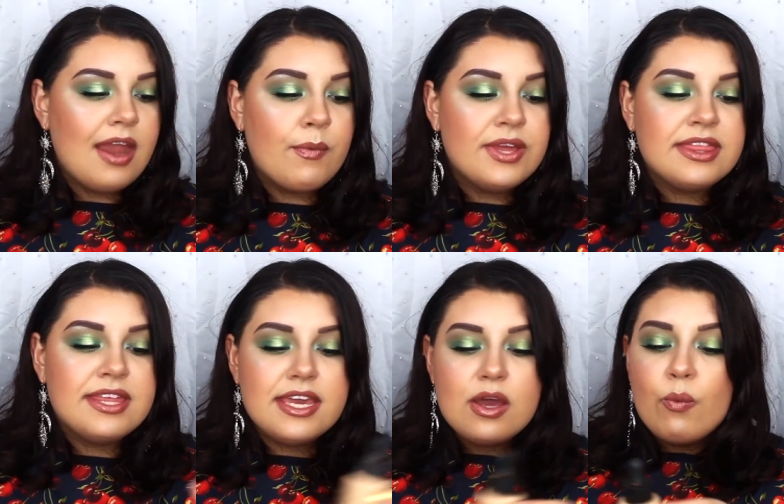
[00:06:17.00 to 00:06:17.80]
Now with
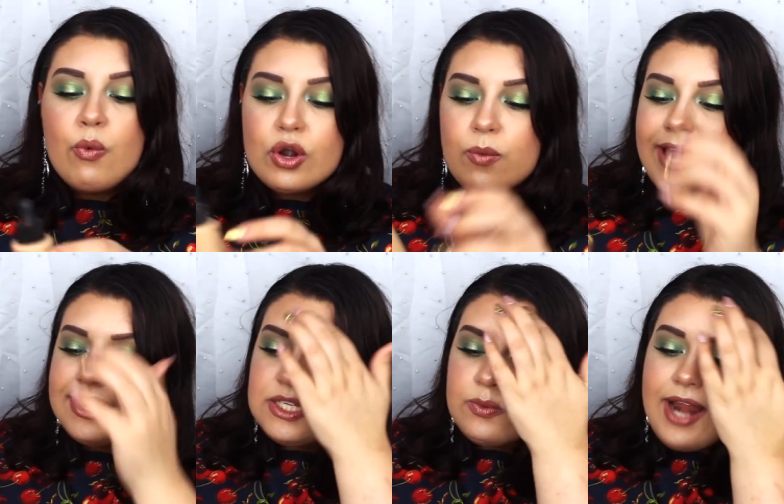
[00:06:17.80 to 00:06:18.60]
the
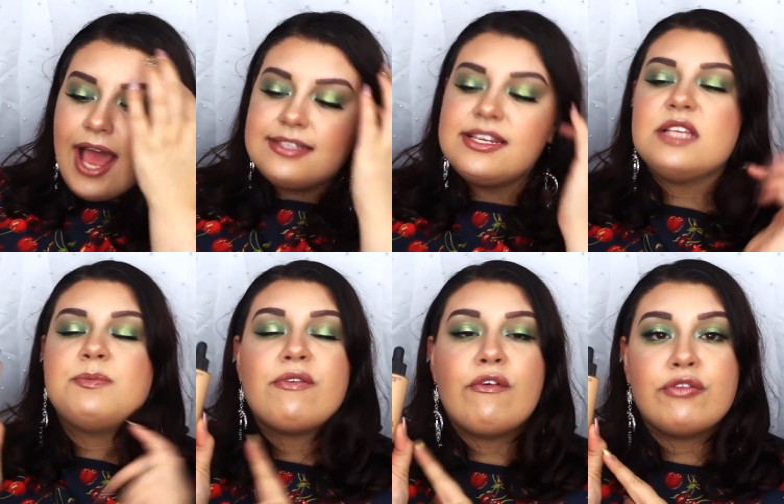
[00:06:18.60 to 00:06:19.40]
Waterweight, this one has an
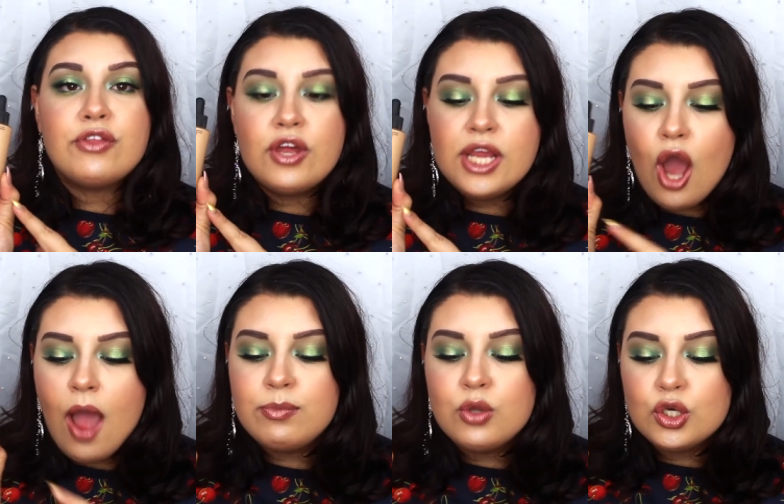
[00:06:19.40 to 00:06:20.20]
SPF of 30.
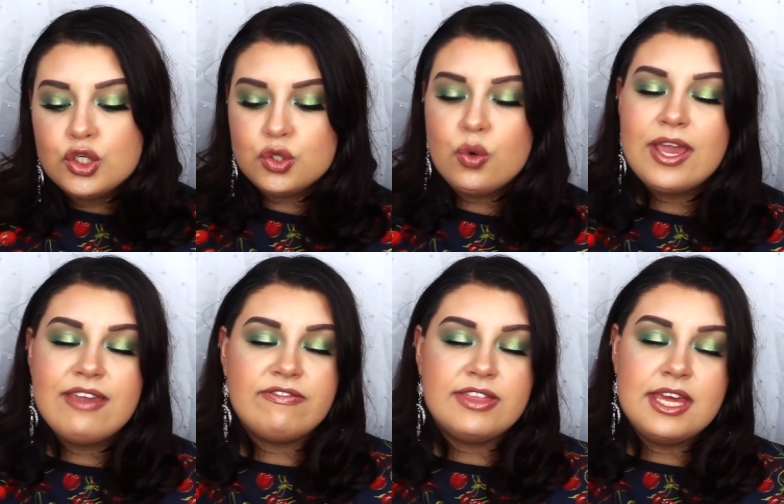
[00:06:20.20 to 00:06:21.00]
I'm not sure
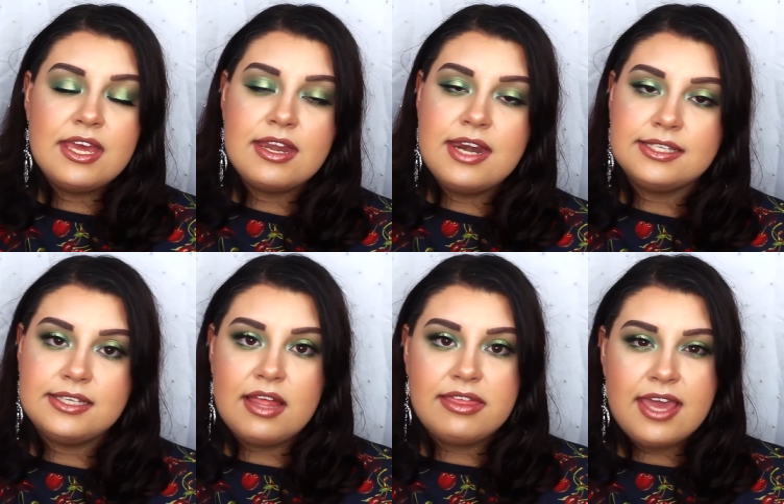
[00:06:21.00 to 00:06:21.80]
if the
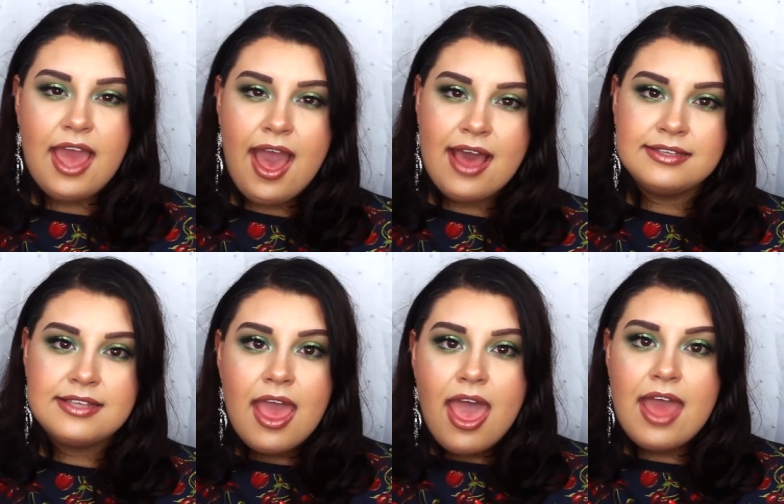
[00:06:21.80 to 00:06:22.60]
Next to Nothing
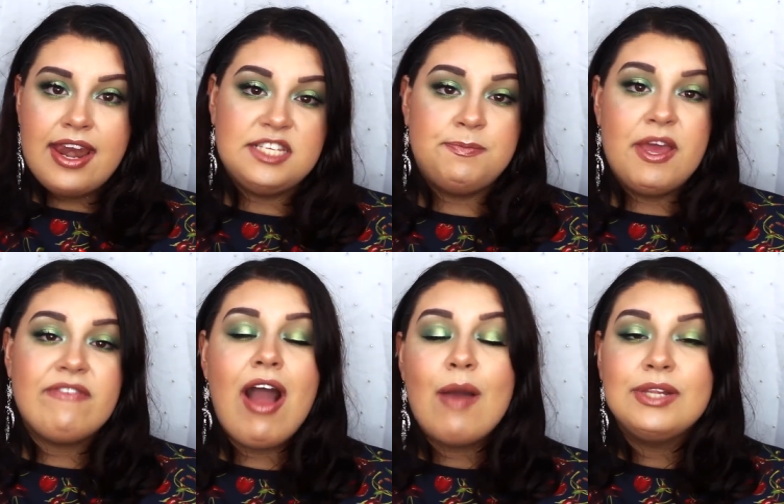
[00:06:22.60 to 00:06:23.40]
has an
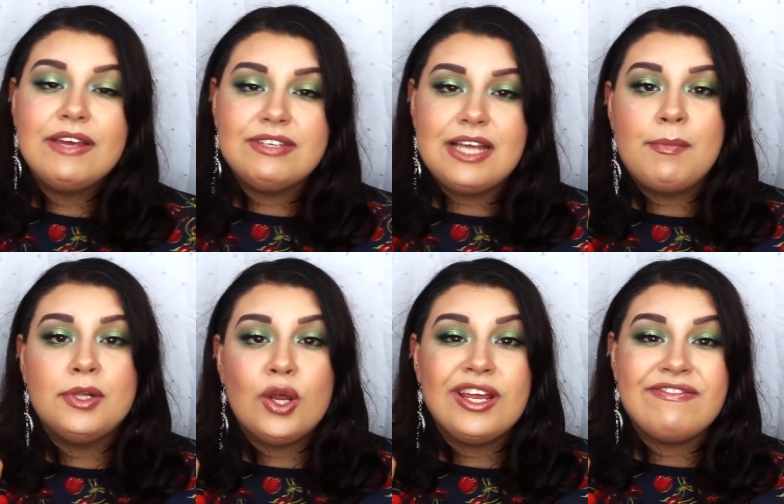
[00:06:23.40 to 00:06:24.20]
SPF. I will leave it down
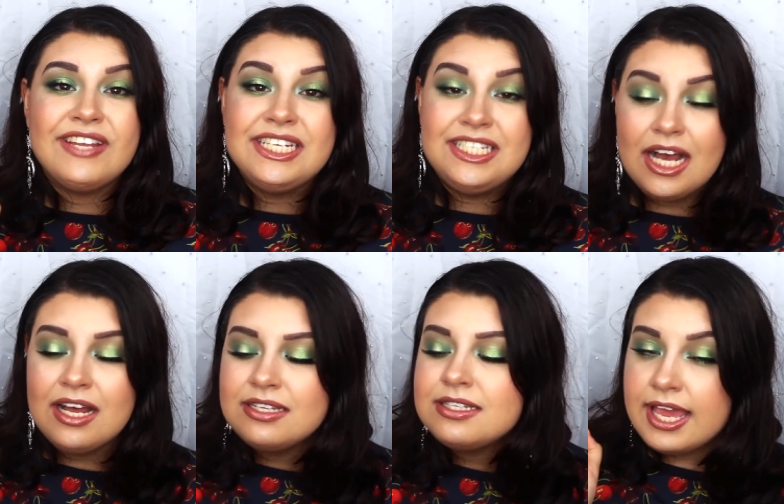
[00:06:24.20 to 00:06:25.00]
below if it
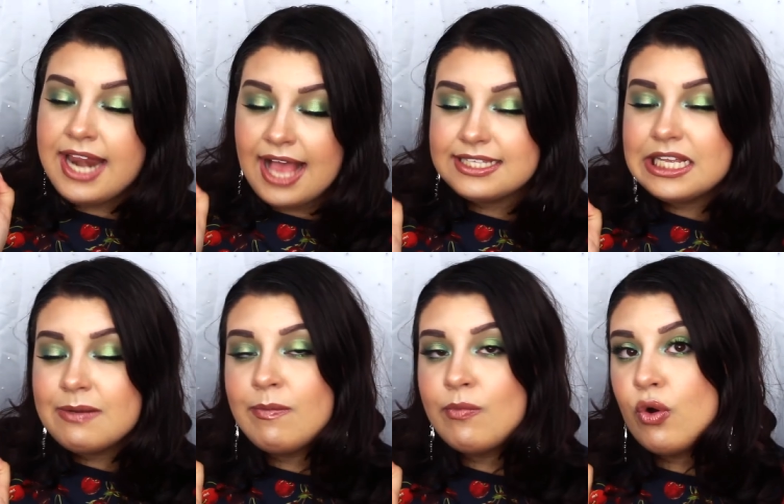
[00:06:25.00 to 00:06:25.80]
does. It has a
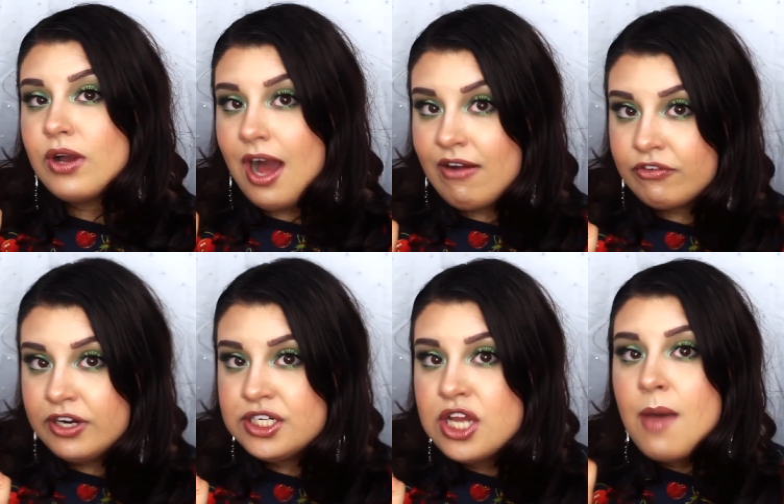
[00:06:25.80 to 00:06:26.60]
little bit more
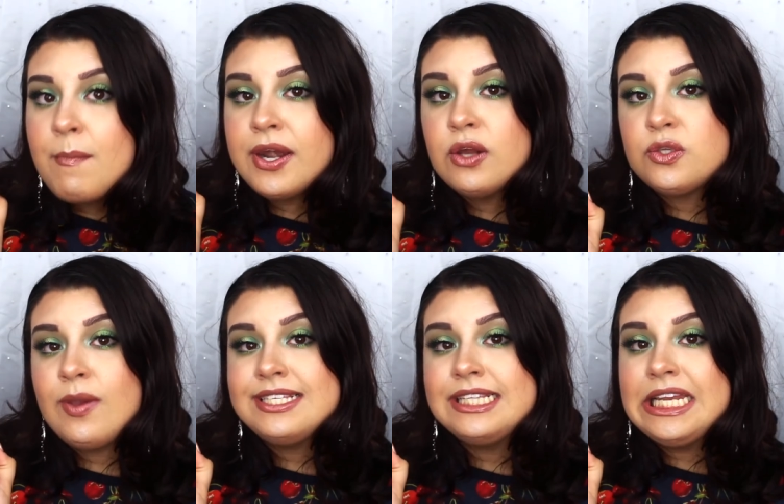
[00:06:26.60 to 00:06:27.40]
coverage, but it also
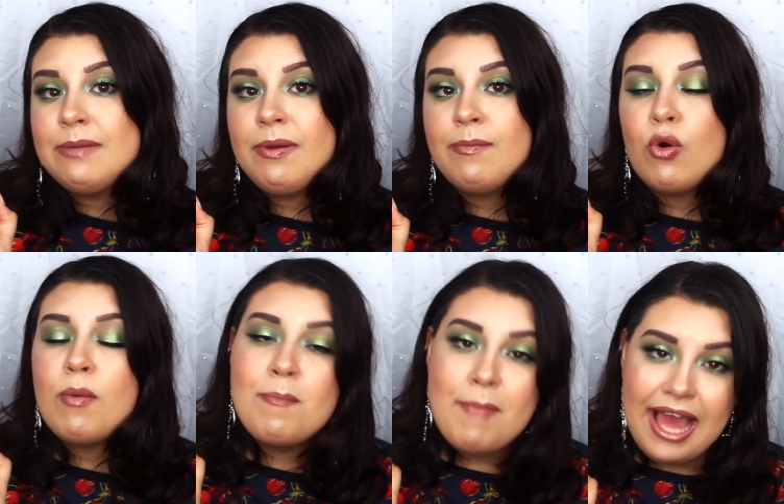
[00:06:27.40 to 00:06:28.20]
is a little bit
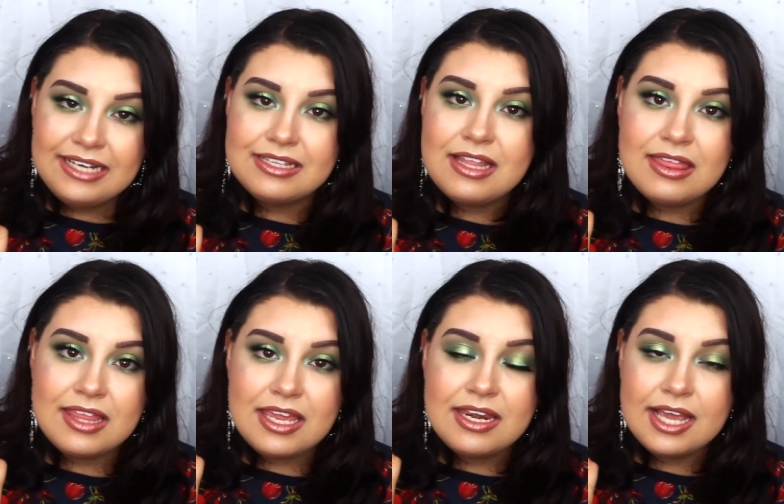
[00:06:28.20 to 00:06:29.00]
more matte than
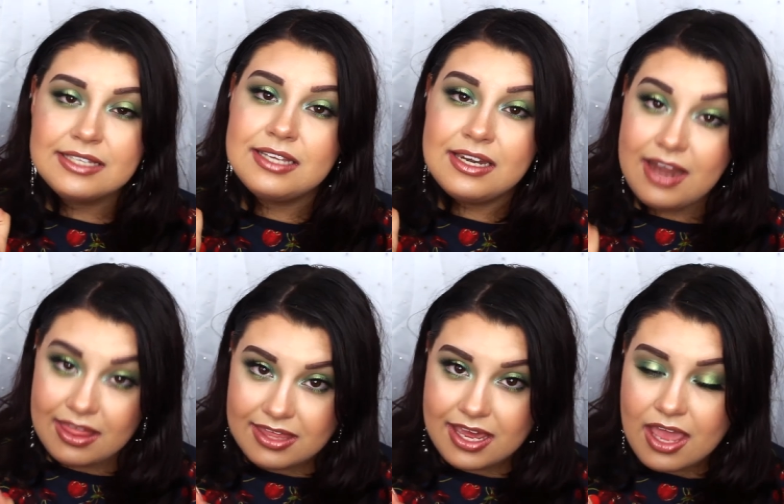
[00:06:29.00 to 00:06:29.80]
the Next to
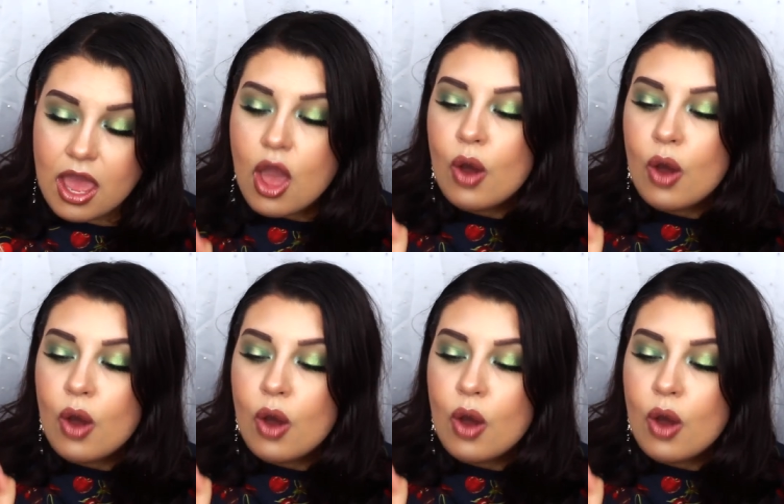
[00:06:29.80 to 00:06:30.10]
Nothing.